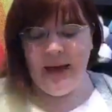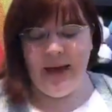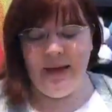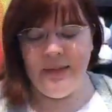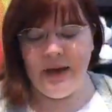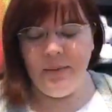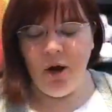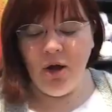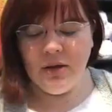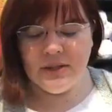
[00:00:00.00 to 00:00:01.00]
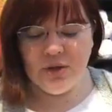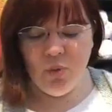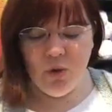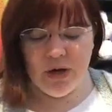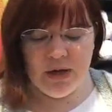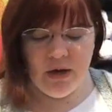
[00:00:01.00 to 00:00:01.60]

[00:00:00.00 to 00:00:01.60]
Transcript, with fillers: And then I'm also working